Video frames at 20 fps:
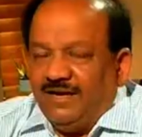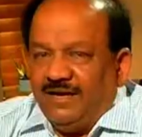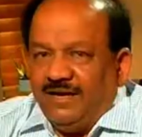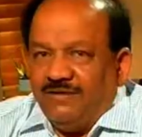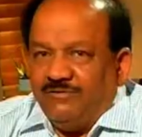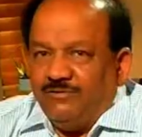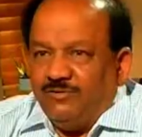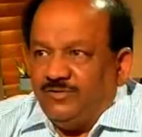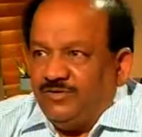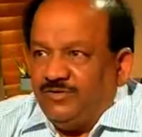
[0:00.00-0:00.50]

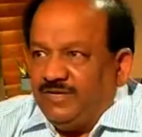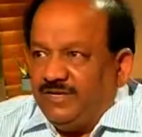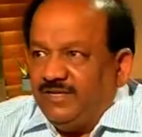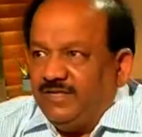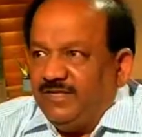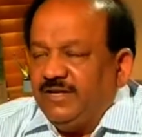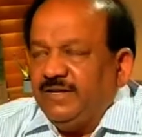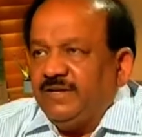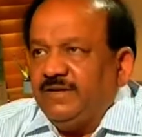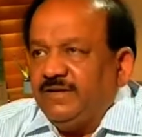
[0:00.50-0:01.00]
I, I would
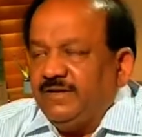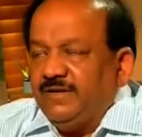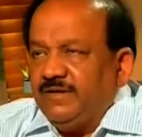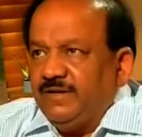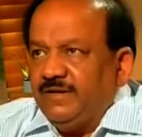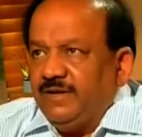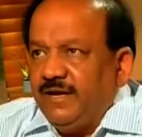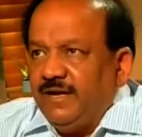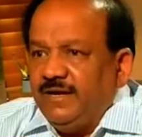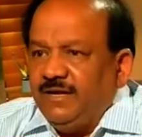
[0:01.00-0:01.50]
say that
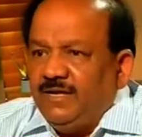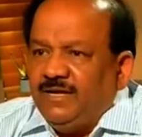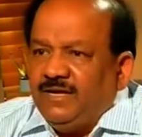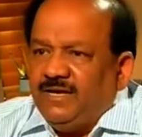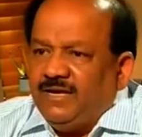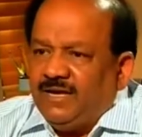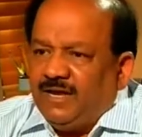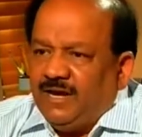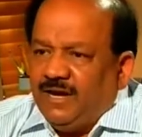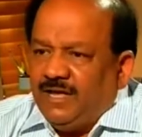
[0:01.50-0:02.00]
uh,
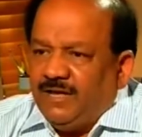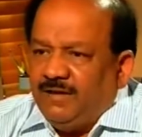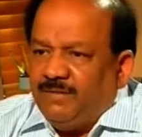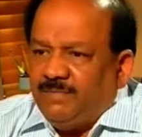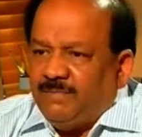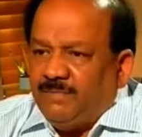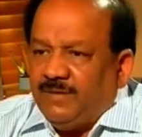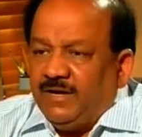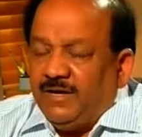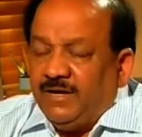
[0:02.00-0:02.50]
any
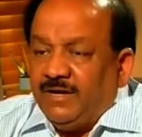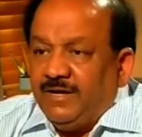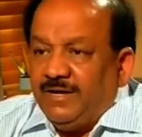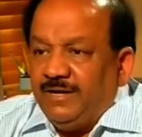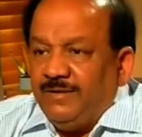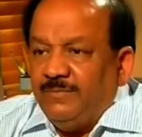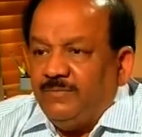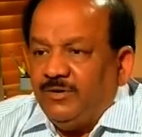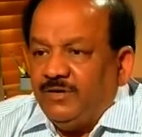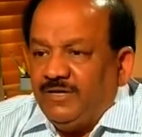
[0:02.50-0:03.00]
claim by
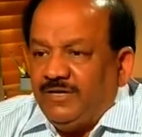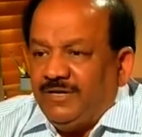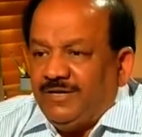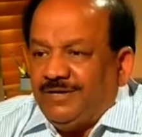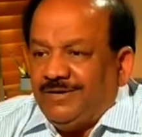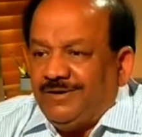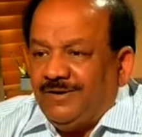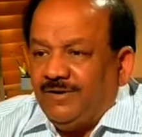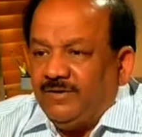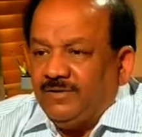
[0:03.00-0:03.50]

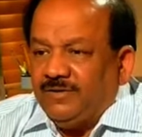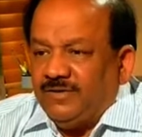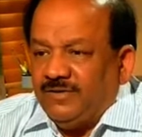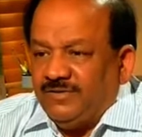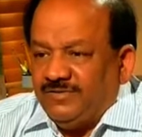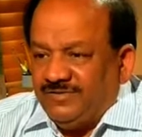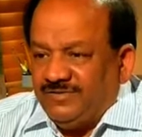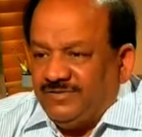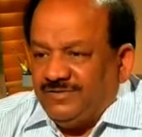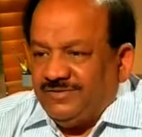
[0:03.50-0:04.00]
anybody on
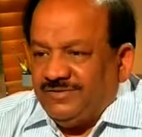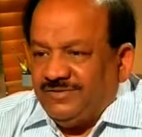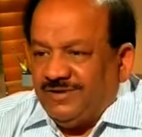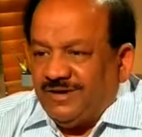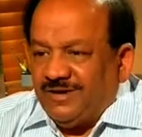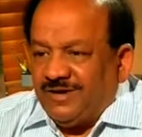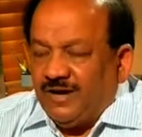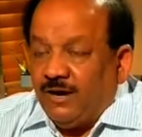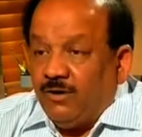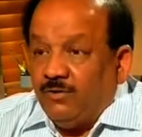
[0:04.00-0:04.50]
this
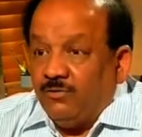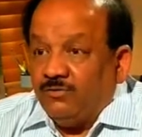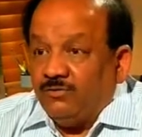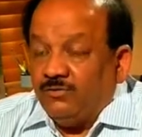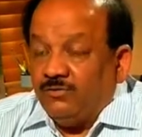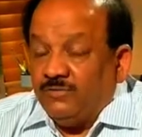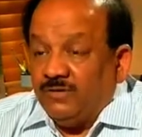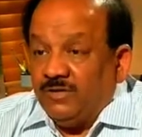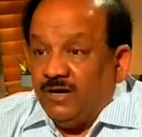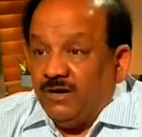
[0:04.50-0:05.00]

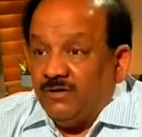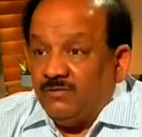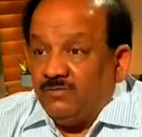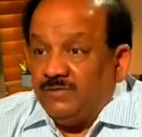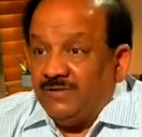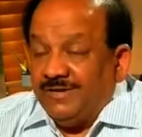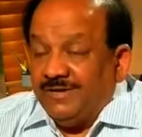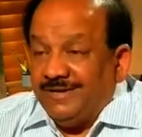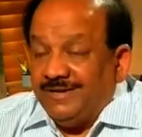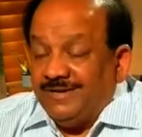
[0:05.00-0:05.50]
account
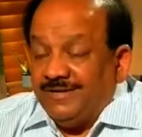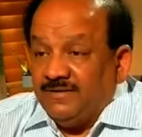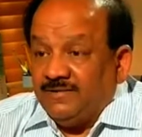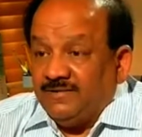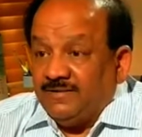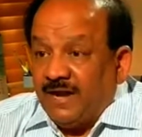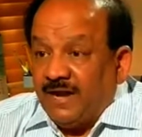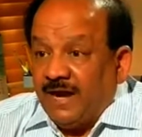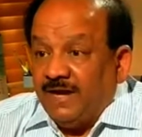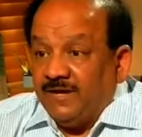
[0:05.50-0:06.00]
without
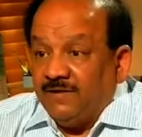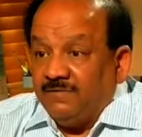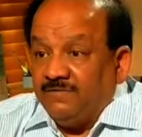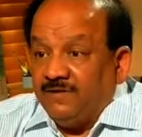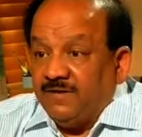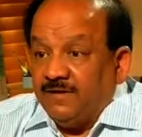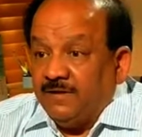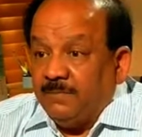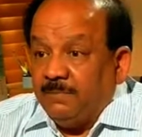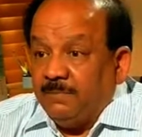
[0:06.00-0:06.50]
any
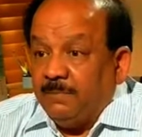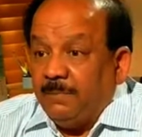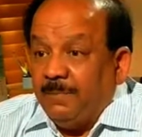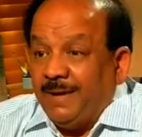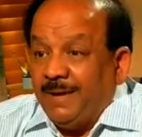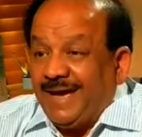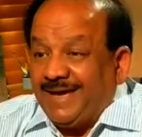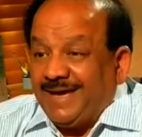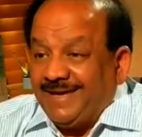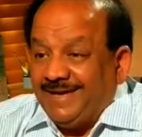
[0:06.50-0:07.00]
scientific
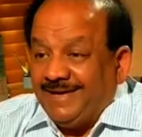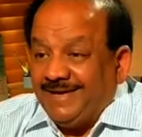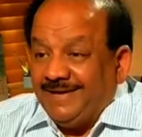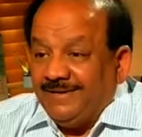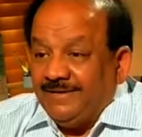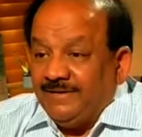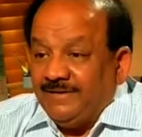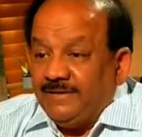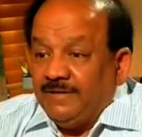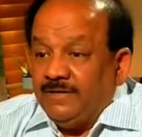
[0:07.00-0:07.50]

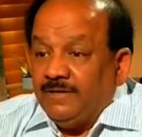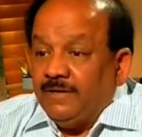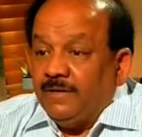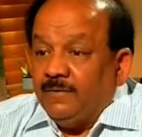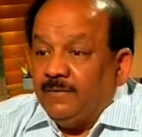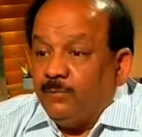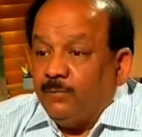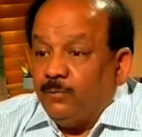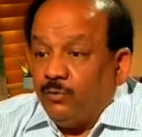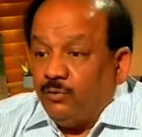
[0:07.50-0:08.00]
backing
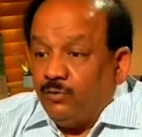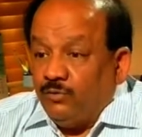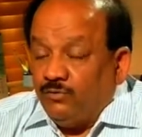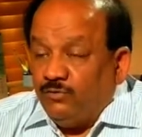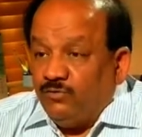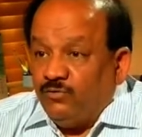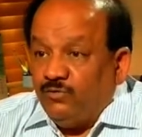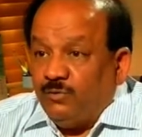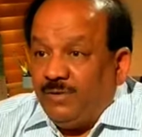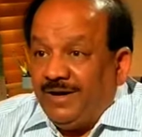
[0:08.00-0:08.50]

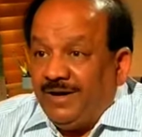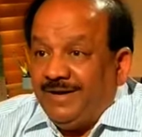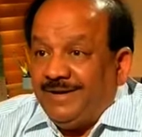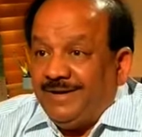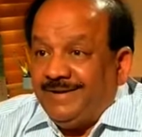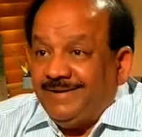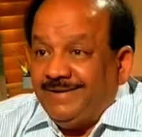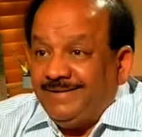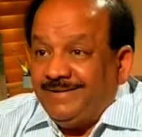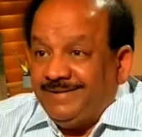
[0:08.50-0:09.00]
proved by